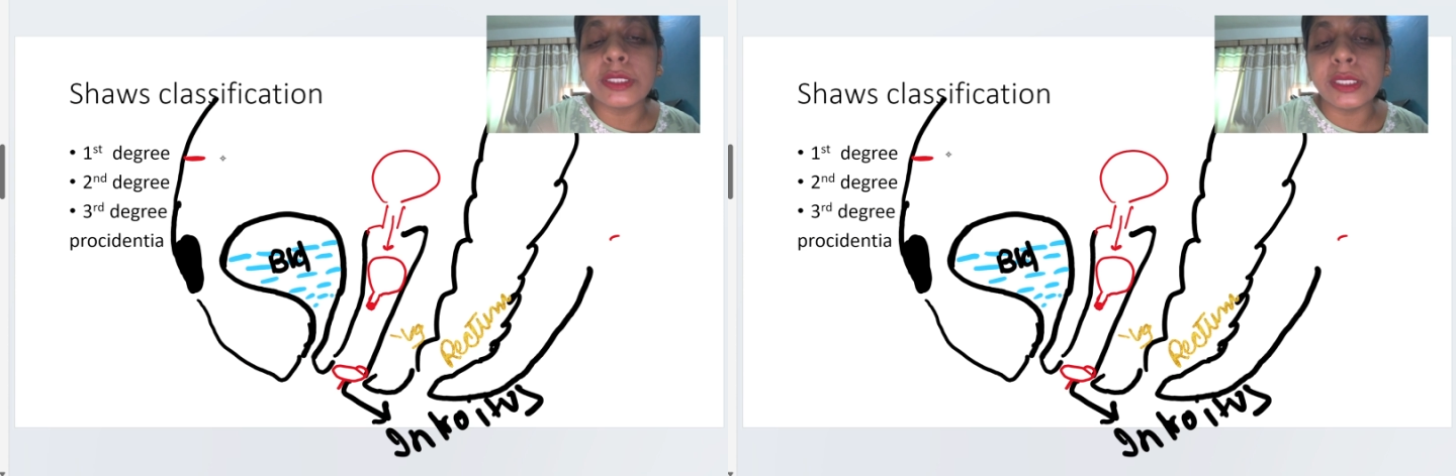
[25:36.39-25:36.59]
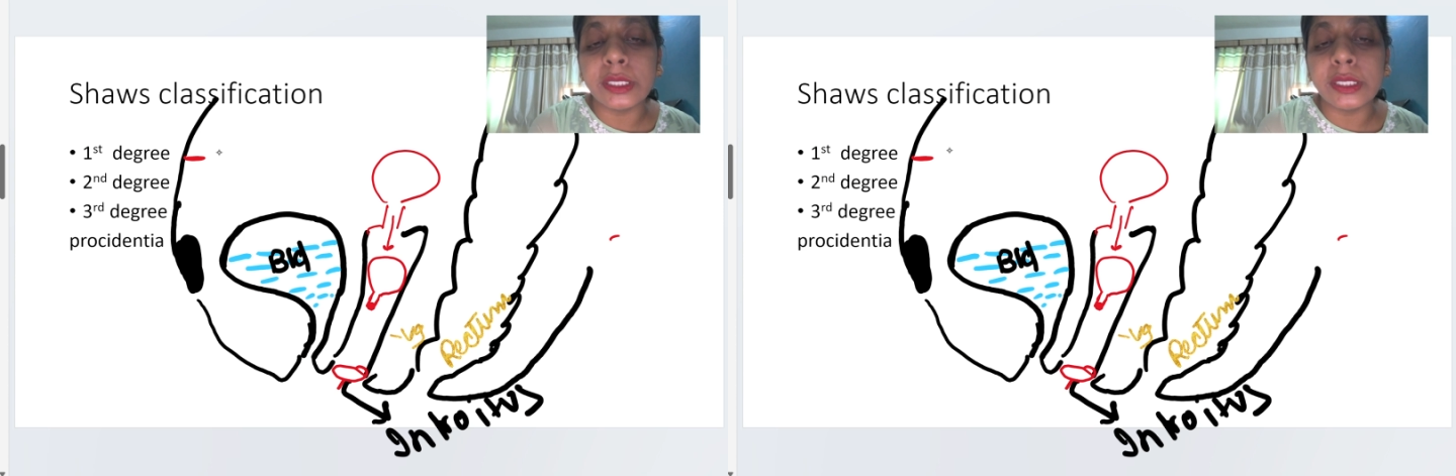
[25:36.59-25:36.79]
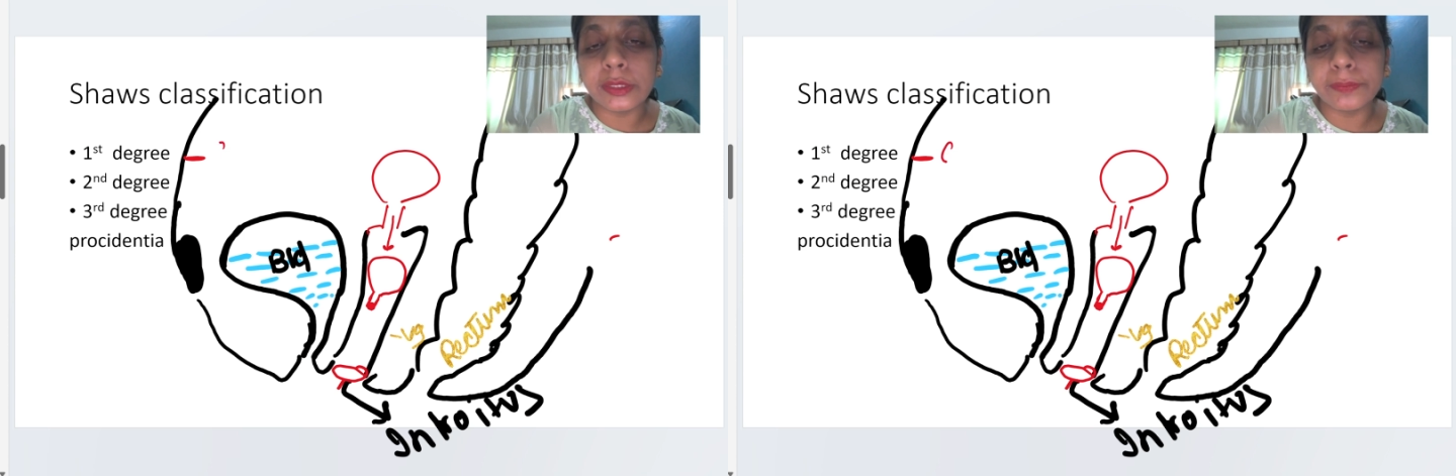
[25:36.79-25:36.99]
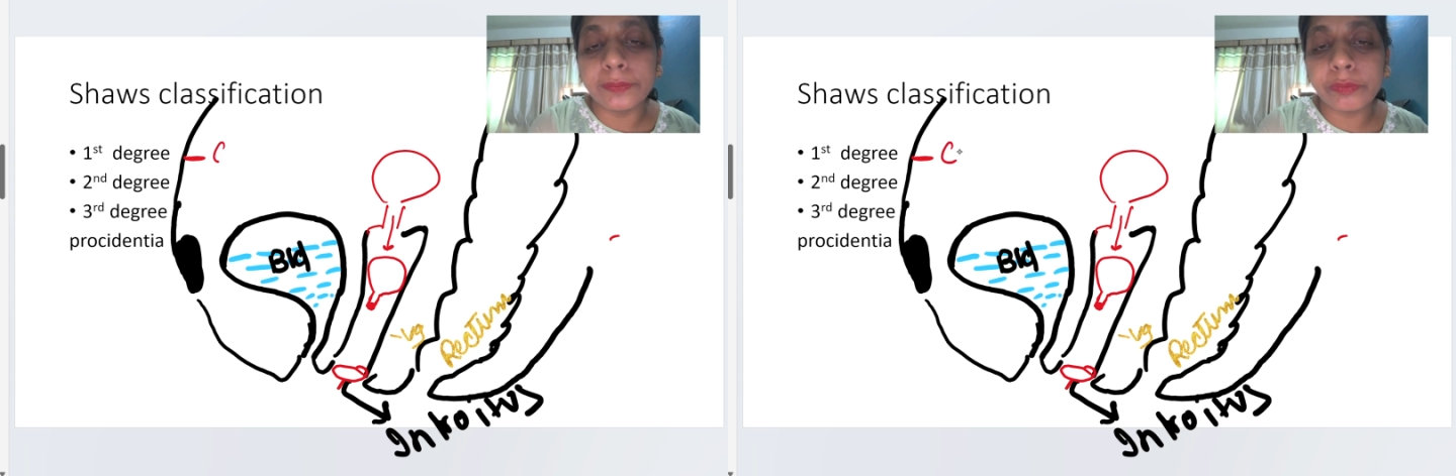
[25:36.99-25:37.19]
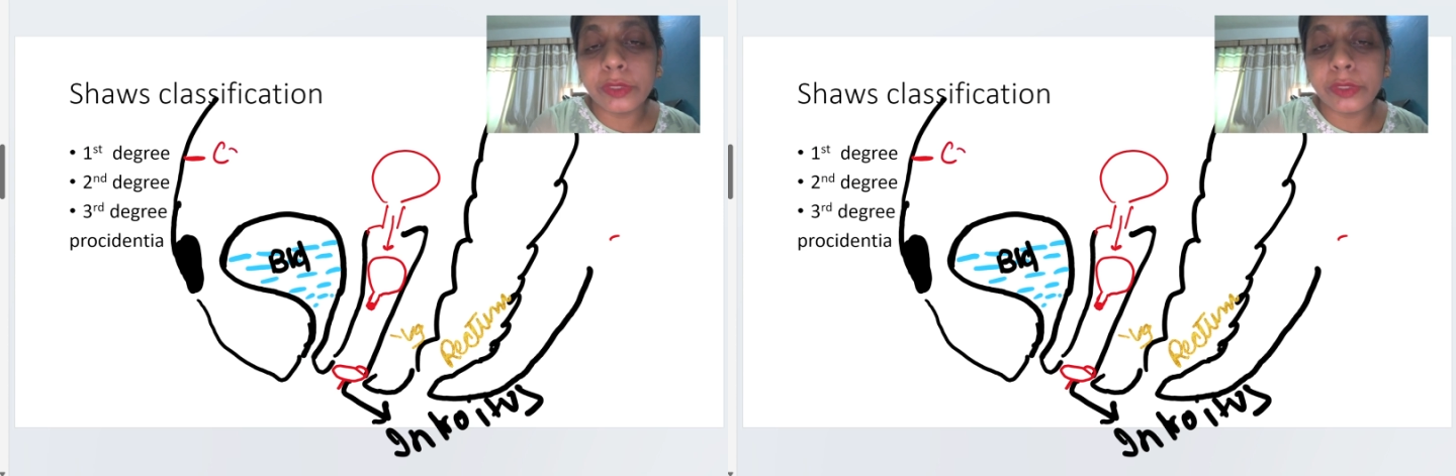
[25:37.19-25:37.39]
degree.
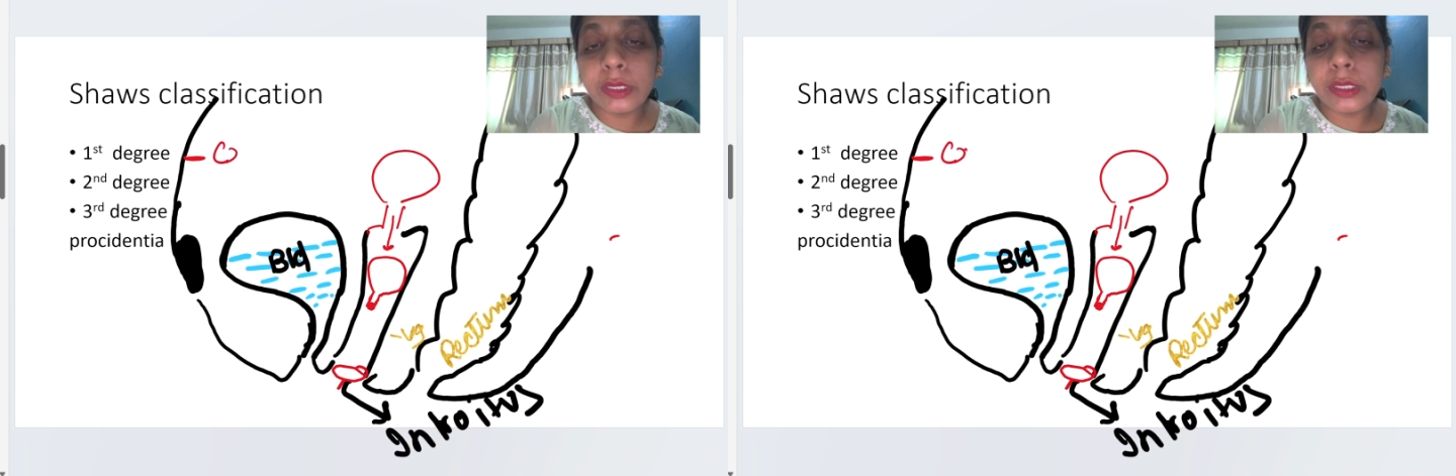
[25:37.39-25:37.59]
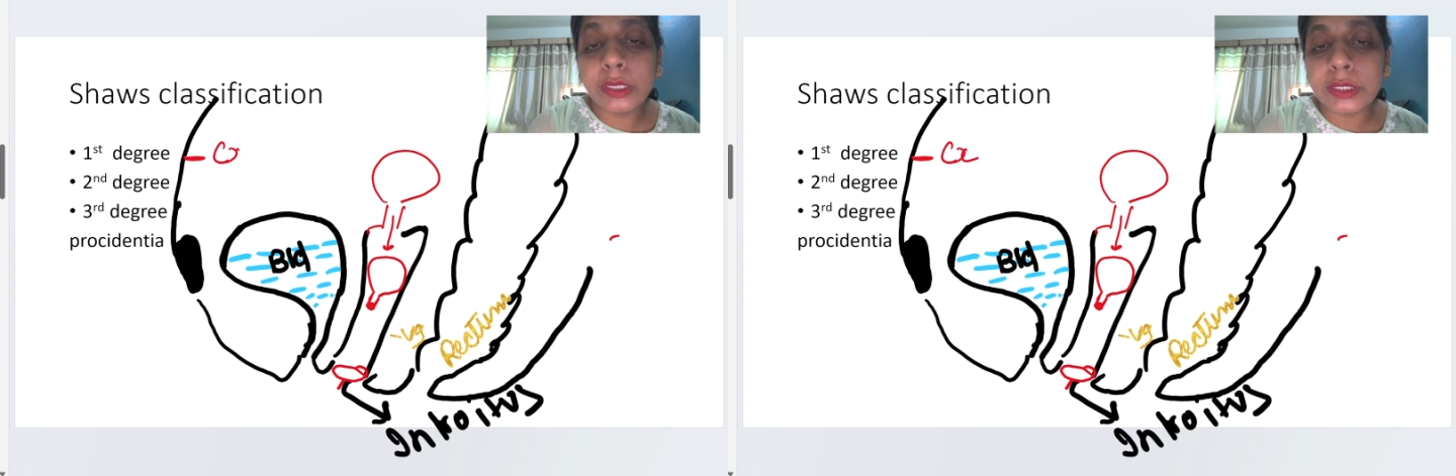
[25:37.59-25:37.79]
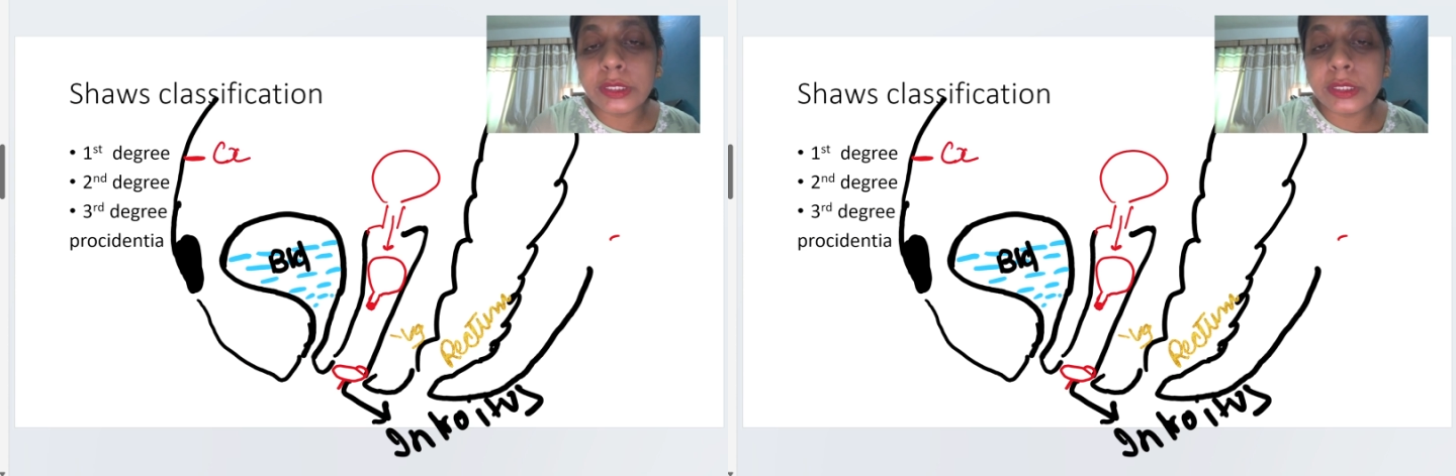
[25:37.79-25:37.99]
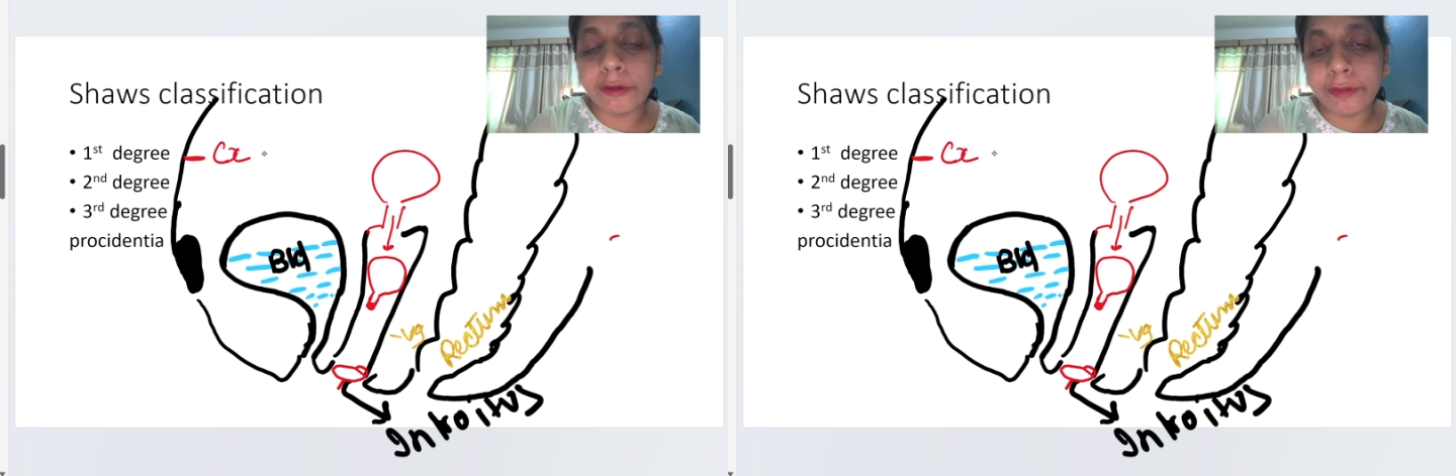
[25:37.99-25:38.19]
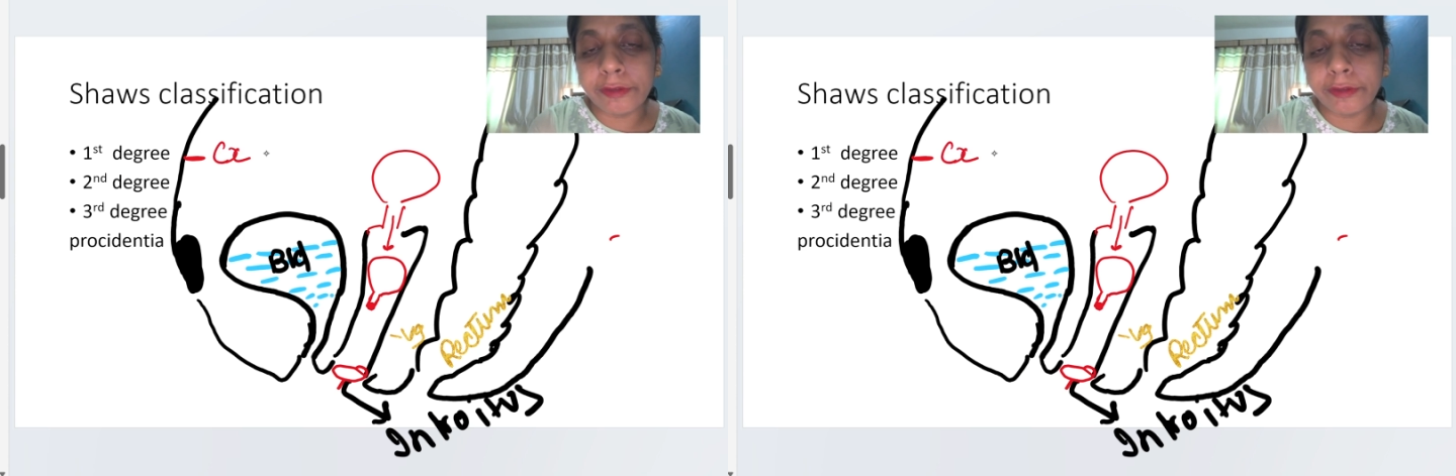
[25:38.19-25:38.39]

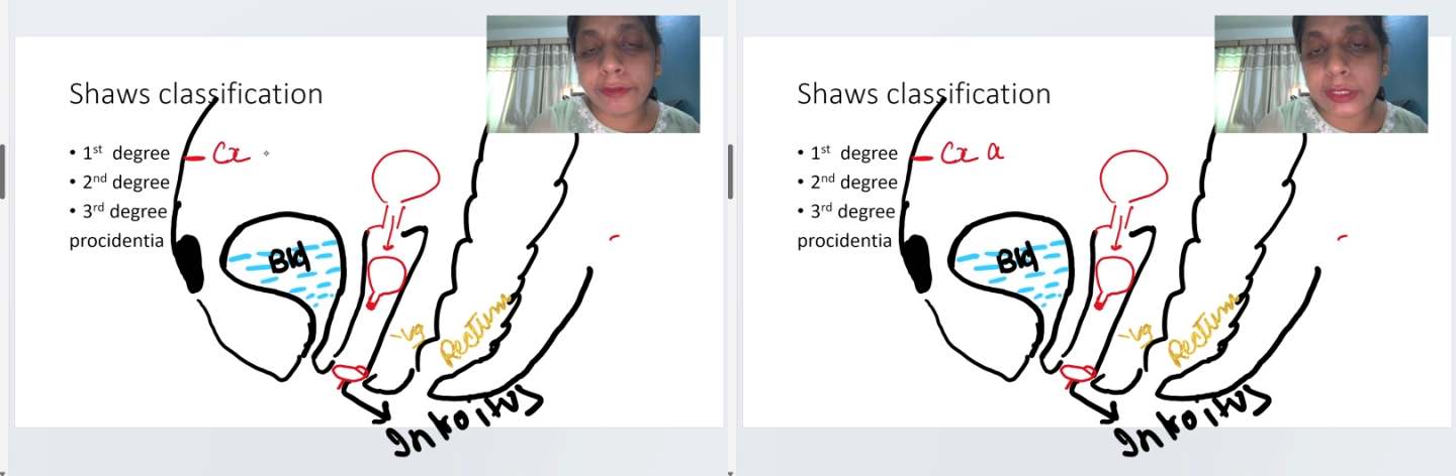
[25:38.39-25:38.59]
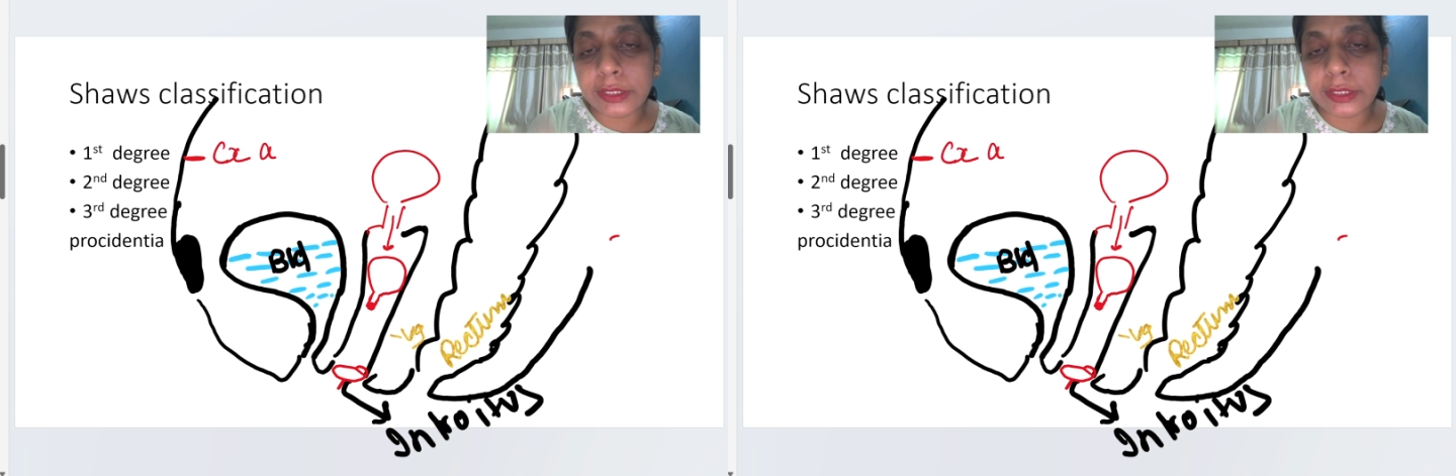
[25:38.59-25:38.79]
Cervix